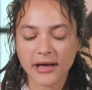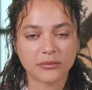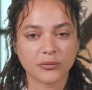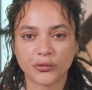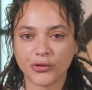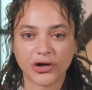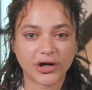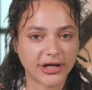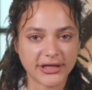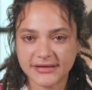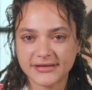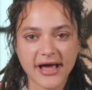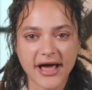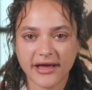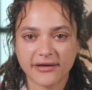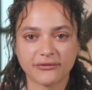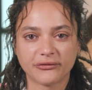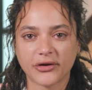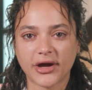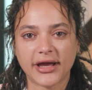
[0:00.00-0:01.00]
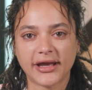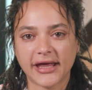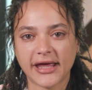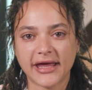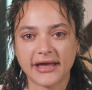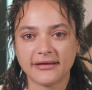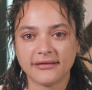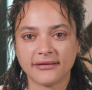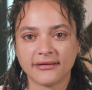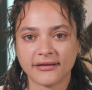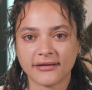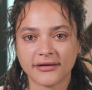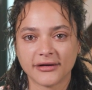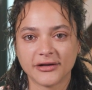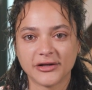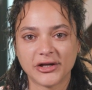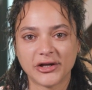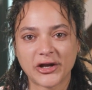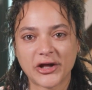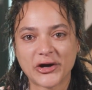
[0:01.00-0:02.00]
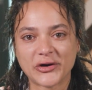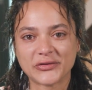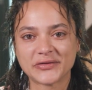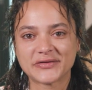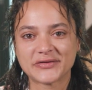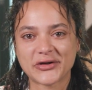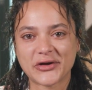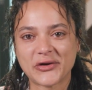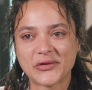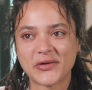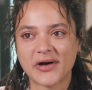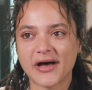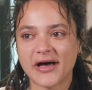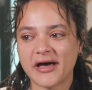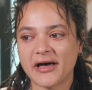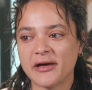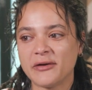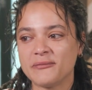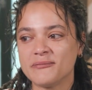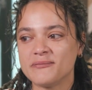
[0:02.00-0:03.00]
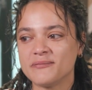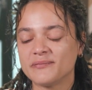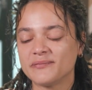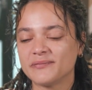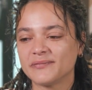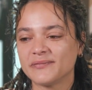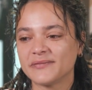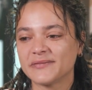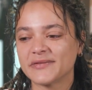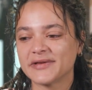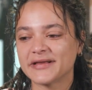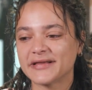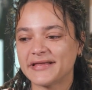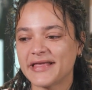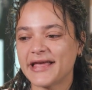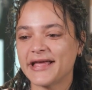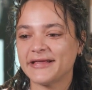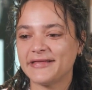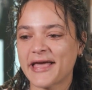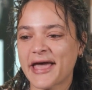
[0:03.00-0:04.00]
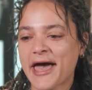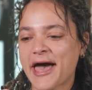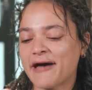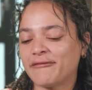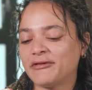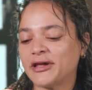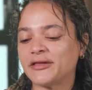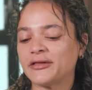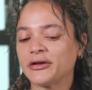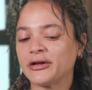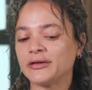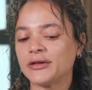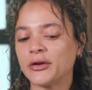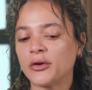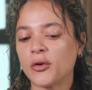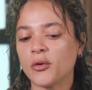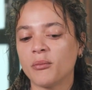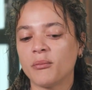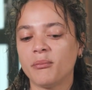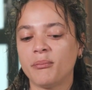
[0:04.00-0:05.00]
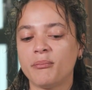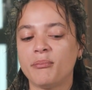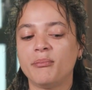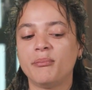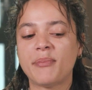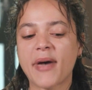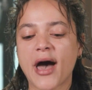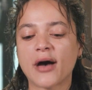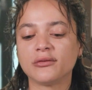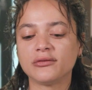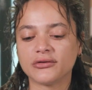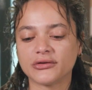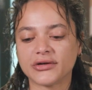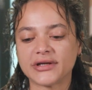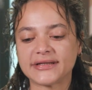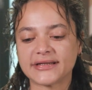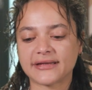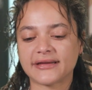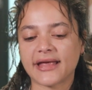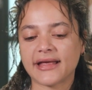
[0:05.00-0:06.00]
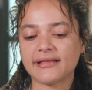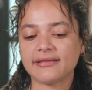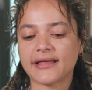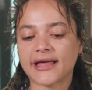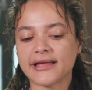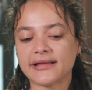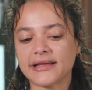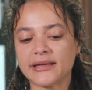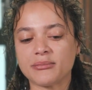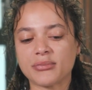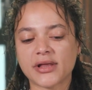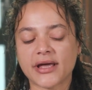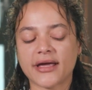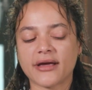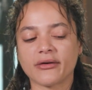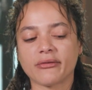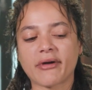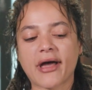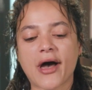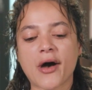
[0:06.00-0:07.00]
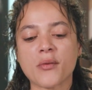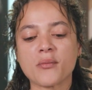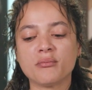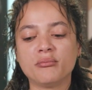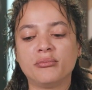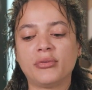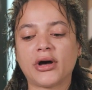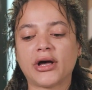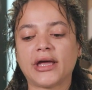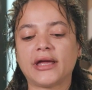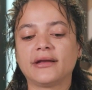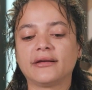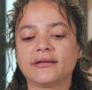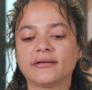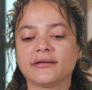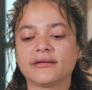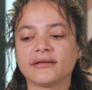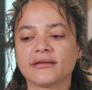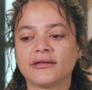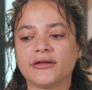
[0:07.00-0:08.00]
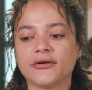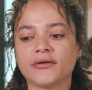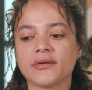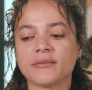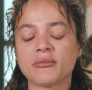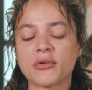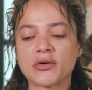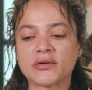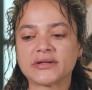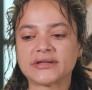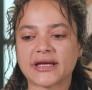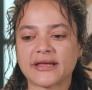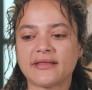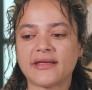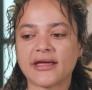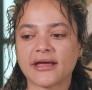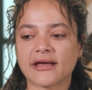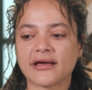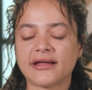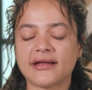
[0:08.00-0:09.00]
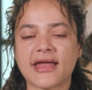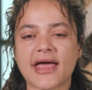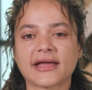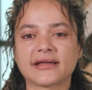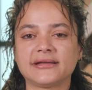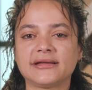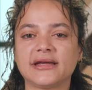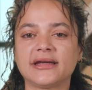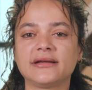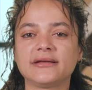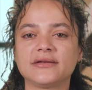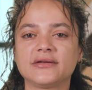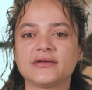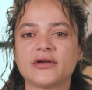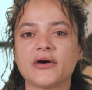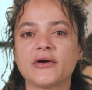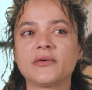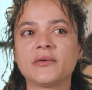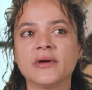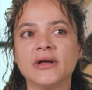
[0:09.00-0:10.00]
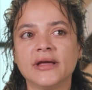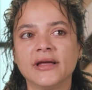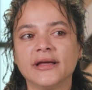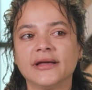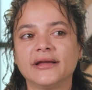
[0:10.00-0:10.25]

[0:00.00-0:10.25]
we're going to dive right in, you know? So um, they, they have like their little boundaries that they lightly play around, but they're the most, I think, connected. So